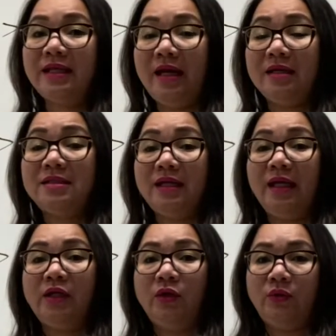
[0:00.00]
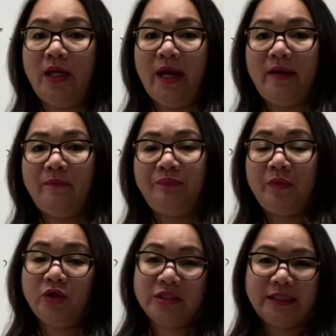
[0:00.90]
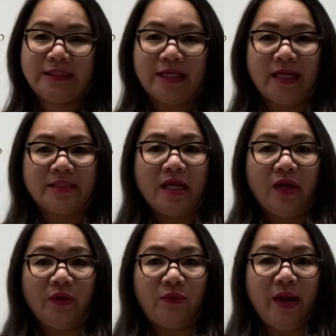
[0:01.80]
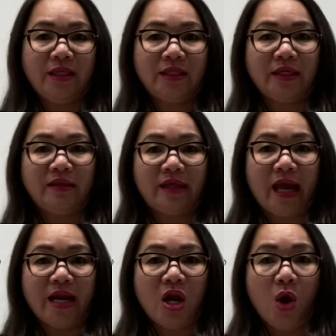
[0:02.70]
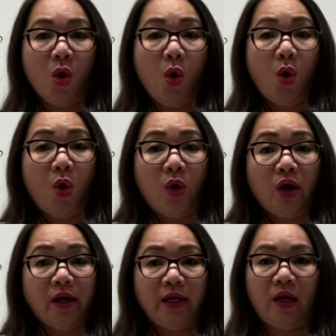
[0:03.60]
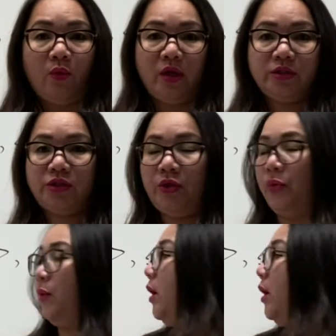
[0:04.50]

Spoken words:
is included because it says greater than or equal to.